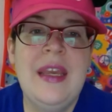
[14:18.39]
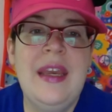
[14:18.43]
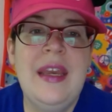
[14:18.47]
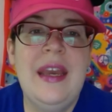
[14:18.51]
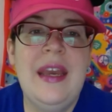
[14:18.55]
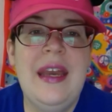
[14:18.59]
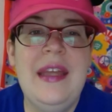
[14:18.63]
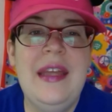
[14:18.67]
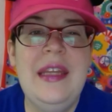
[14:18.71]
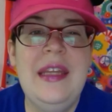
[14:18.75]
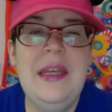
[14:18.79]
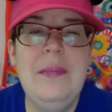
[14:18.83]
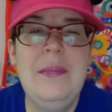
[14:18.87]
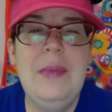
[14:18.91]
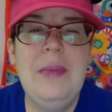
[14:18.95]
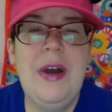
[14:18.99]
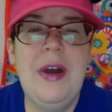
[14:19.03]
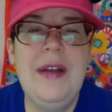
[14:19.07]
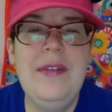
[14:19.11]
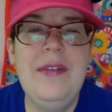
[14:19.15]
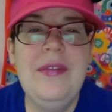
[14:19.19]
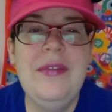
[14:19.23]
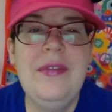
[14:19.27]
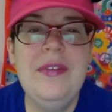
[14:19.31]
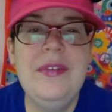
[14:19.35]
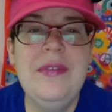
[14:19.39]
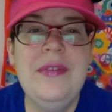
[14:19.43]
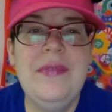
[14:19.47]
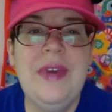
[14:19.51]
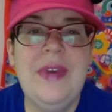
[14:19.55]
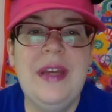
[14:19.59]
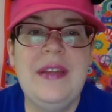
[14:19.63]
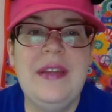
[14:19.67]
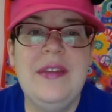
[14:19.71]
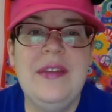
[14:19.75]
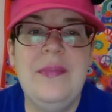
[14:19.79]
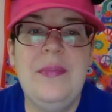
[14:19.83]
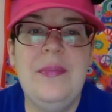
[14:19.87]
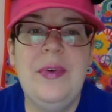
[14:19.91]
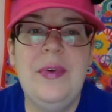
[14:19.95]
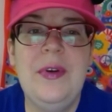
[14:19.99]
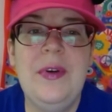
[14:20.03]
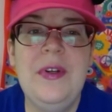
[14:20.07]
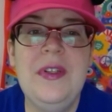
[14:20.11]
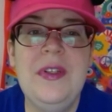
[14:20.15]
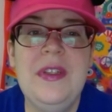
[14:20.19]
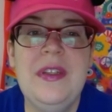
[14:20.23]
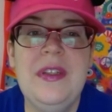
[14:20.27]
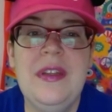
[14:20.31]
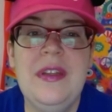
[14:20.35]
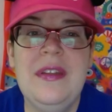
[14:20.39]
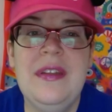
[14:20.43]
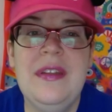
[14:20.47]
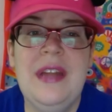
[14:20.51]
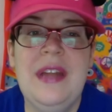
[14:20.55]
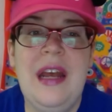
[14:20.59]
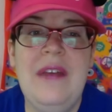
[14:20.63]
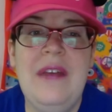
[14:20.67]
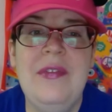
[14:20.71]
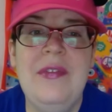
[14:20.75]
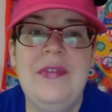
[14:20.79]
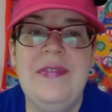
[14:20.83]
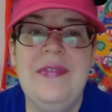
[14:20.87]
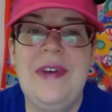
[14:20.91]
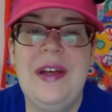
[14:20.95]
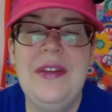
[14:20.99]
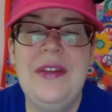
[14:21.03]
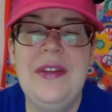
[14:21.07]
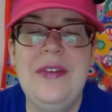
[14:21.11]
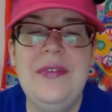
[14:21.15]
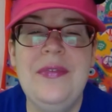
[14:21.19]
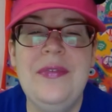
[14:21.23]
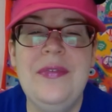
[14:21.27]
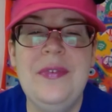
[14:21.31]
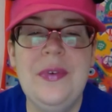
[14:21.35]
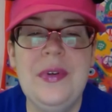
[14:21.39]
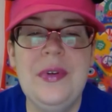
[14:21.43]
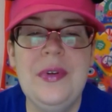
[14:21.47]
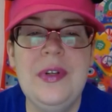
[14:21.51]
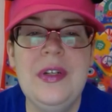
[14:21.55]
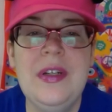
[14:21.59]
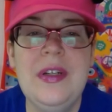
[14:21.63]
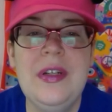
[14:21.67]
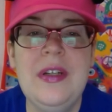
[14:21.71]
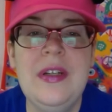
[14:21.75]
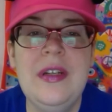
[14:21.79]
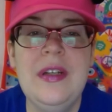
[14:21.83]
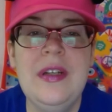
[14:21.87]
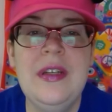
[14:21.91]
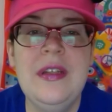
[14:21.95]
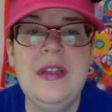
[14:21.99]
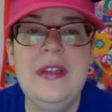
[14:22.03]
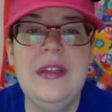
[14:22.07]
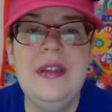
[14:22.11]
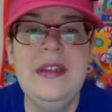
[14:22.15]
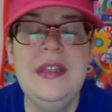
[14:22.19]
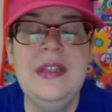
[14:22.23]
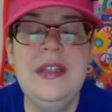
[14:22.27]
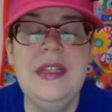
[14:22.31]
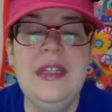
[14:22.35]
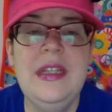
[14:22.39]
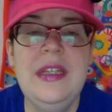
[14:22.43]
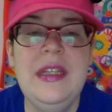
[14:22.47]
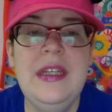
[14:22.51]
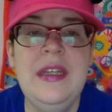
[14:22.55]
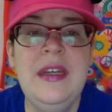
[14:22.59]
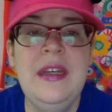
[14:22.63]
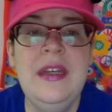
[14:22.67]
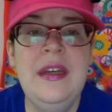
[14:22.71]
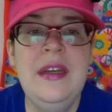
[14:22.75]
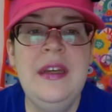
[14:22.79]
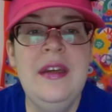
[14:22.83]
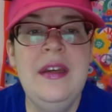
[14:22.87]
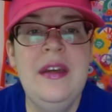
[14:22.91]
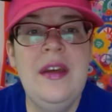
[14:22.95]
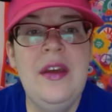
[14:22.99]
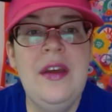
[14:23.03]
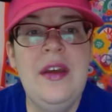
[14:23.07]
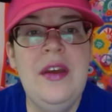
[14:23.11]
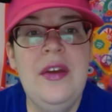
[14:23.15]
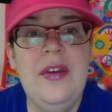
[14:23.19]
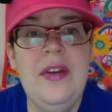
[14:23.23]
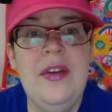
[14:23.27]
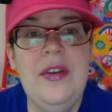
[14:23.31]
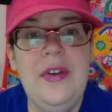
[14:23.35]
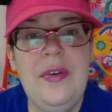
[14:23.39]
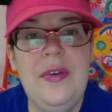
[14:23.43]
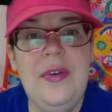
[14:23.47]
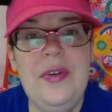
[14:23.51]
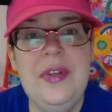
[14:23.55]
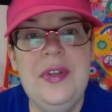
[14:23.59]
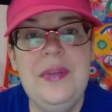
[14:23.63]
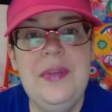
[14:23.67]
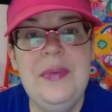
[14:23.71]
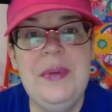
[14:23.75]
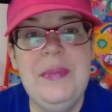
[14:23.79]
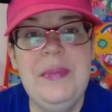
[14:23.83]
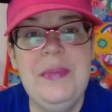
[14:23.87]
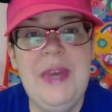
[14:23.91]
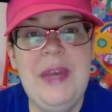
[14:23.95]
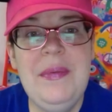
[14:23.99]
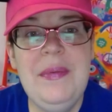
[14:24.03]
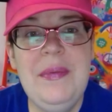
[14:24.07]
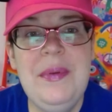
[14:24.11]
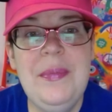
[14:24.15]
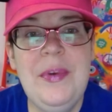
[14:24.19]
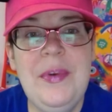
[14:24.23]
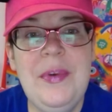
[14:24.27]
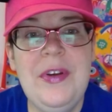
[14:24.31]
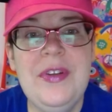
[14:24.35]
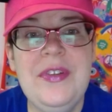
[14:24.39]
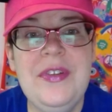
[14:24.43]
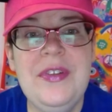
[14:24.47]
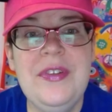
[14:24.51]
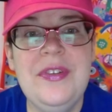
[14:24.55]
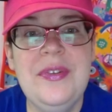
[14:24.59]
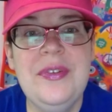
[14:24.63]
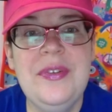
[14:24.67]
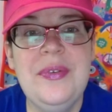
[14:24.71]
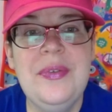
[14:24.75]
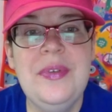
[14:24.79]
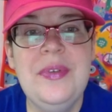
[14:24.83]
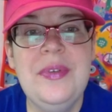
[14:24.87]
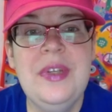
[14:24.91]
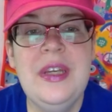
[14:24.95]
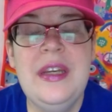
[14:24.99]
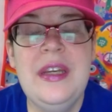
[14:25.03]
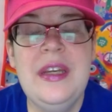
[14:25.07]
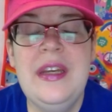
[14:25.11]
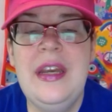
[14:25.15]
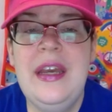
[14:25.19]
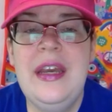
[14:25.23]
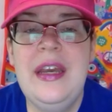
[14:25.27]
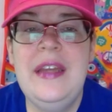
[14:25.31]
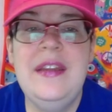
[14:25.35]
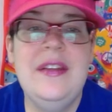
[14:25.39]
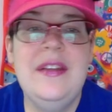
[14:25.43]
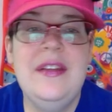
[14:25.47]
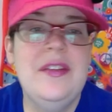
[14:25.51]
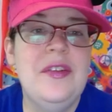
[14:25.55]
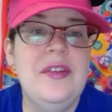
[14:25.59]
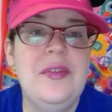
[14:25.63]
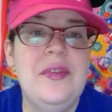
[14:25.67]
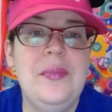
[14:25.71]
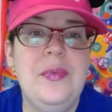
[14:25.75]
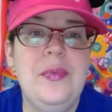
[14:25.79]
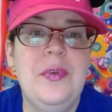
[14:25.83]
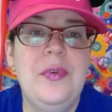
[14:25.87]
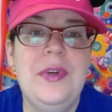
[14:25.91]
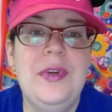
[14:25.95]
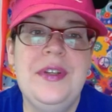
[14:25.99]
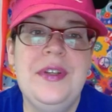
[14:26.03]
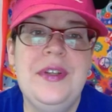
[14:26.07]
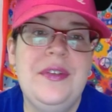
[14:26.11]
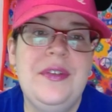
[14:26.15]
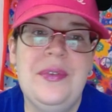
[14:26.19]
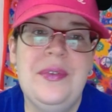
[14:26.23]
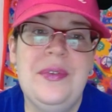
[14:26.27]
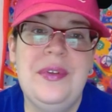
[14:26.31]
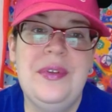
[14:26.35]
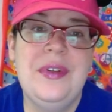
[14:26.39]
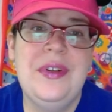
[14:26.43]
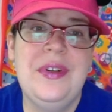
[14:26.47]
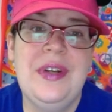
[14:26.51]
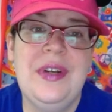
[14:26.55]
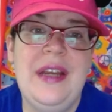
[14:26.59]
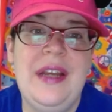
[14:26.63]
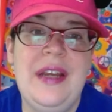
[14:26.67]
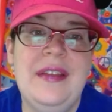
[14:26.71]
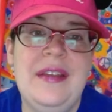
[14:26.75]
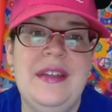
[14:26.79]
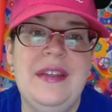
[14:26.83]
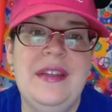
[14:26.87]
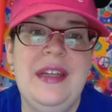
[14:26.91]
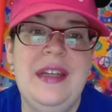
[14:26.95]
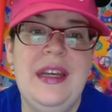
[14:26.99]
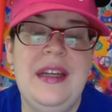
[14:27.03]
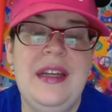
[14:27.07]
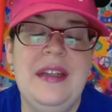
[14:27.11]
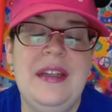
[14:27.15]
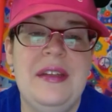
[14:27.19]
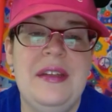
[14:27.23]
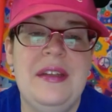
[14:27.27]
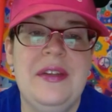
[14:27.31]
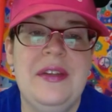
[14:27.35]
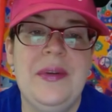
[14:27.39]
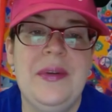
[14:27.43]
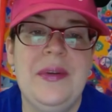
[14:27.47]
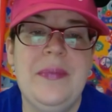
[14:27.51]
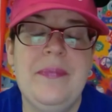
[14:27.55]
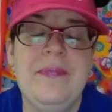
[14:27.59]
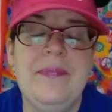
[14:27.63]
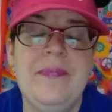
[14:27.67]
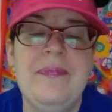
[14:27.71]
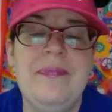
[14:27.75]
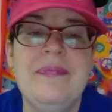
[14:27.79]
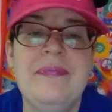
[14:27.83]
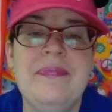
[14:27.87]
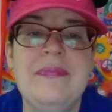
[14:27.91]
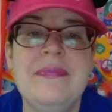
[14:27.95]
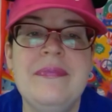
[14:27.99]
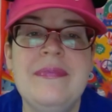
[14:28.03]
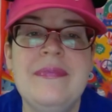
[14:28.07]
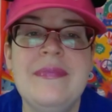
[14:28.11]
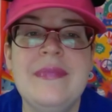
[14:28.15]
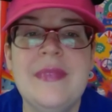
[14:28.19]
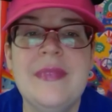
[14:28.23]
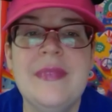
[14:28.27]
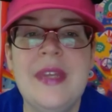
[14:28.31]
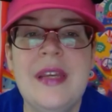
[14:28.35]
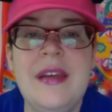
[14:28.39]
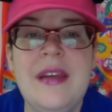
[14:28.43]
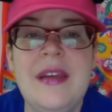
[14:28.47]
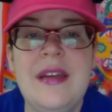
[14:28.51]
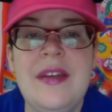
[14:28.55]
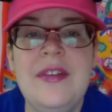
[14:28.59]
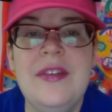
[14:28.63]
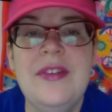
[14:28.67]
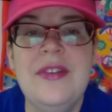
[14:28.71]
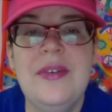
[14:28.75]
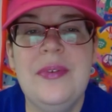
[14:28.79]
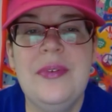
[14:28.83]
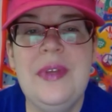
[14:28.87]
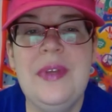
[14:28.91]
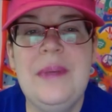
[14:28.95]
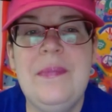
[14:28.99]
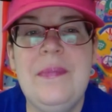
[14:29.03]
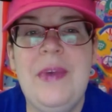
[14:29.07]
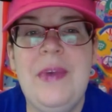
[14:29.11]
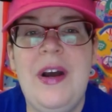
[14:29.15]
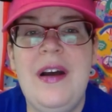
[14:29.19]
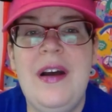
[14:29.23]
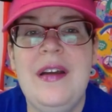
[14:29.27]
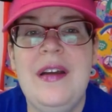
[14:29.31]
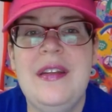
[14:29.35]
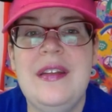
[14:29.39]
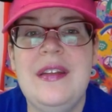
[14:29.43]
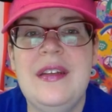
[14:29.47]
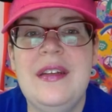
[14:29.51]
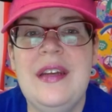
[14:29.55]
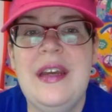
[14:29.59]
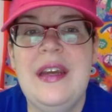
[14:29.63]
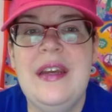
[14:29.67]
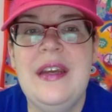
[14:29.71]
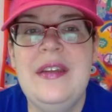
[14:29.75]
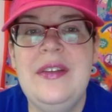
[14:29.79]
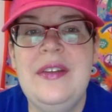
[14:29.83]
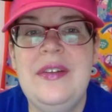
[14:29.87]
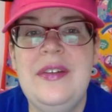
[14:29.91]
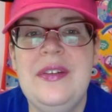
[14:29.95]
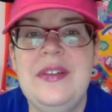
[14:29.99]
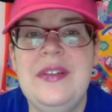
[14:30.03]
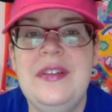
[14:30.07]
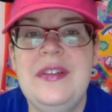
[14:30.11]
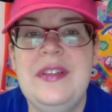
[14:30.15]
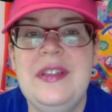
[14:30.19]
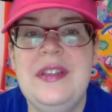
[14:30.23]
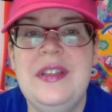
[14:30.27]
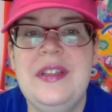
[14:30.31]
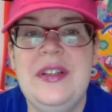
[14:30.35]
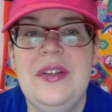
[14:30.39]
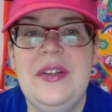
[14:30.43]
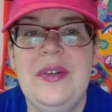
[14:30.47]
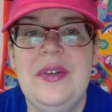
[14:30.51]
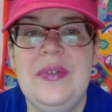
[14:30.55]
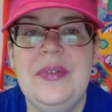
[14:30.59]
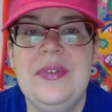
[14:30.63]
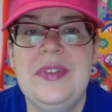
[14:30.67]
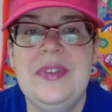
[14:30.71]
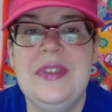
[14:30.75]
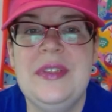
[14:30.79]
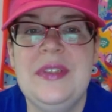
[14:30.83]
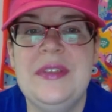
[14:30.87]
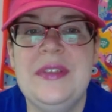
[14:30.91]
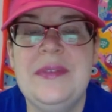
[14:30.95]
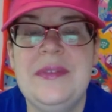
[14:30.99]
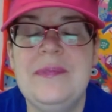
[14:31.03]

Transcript: And they bond over the fact the bird doesn't have a father for the going to be baby birds soon, and the little boy no longer has a dad either. So they bond, and you can see the closeness.